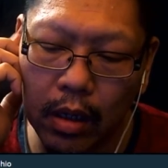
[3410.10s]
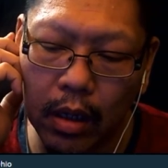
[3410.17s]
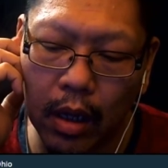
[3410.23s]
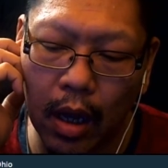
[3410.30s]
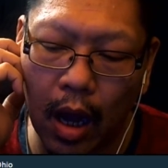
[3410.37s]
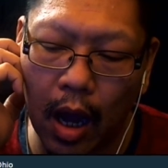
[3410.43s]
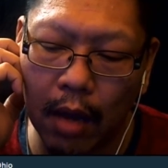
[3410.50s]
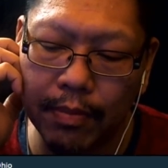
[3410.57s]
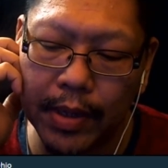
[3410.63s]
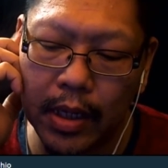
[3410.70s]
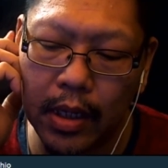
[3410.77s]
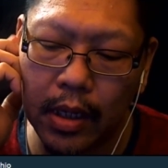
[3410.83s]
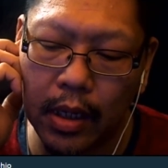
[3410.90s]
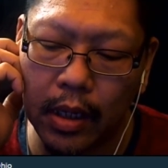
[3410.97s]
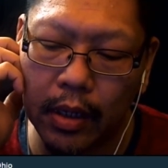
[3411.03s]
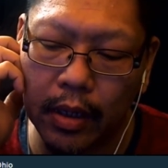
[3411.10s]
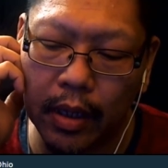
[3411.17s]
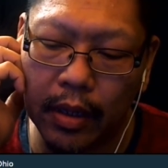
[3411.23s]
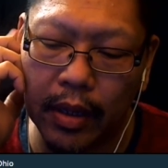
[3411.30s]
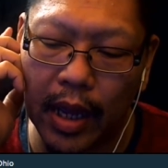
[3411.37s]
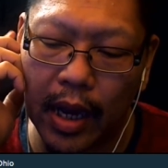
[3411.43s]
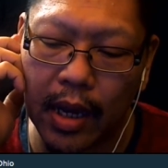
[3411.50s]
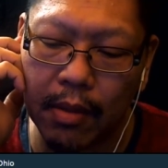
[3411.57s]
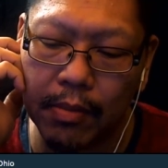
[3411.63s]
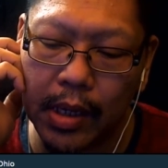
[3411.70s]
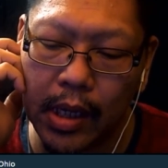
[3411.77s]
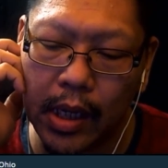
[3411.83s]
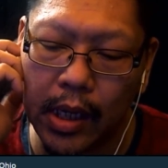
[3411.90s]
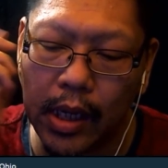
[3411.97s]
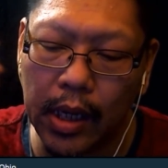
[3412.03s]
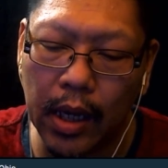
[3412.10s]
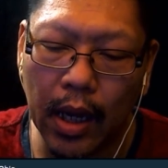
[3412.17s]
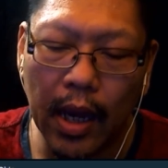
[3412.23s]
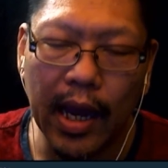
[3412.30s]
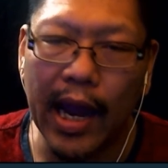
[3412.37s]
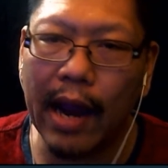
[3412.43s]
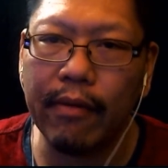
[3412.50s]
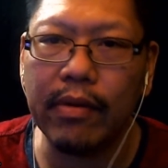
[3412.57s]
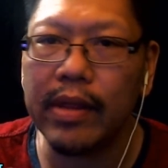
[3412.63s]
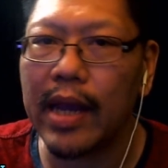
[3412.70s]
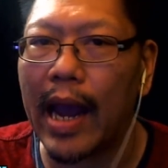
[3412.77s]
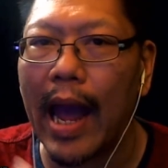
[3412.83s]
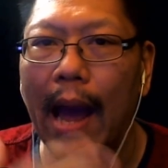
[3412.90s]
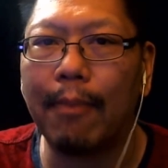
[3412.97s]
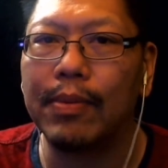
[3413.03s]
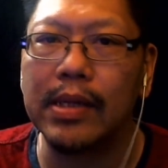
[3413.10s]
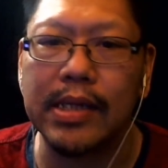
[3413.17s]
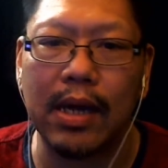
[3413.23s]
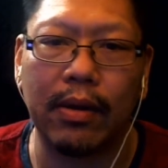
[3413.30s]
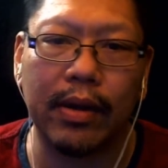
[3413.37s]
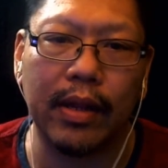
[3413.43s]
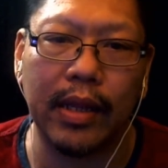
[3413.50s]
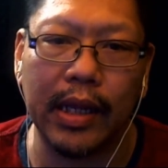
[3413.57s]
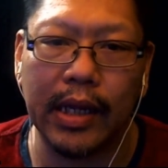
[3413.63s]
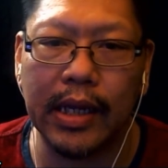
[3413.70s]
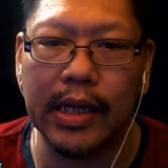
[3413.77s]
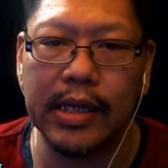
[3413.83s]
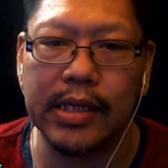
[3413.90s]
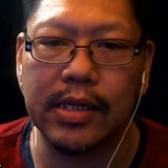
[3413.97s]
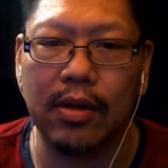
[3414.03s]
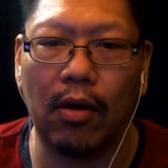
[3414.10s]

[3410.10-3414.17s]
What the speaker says: a hobby in that community, everything happens out in the East.